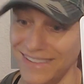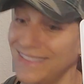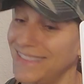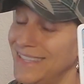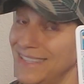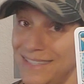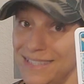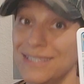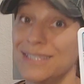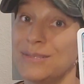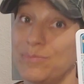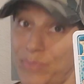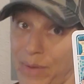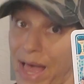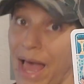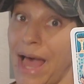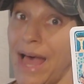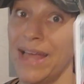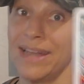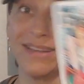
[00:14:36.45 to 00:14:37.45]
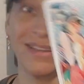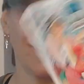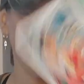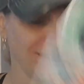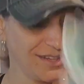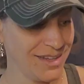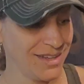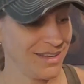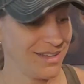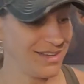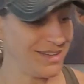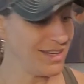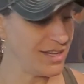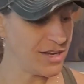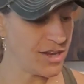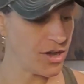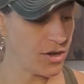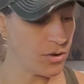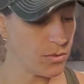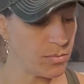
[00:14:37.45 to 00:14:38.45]
This is bad, you
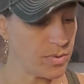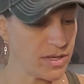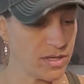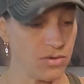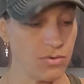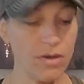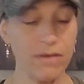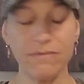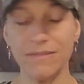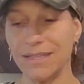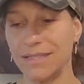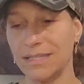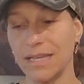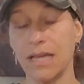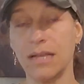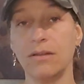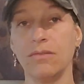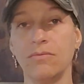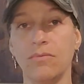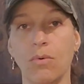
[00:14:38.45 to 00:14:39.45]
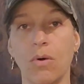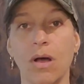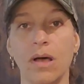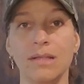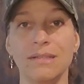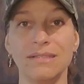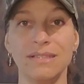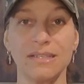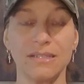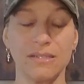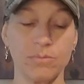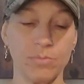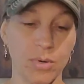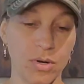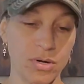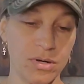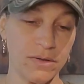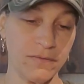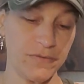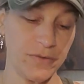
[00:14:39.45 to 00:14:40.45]
know, but you have the Ten of Wands as
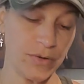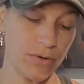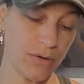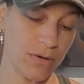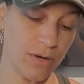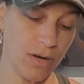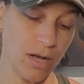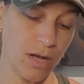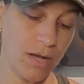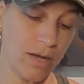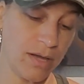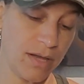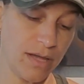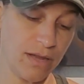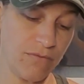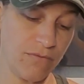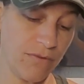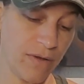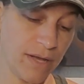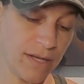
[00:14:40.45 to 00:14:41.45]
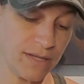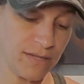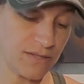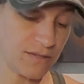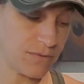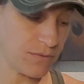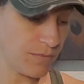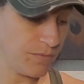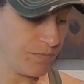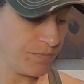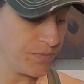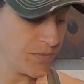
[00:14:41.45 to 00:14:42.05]
part of your advice.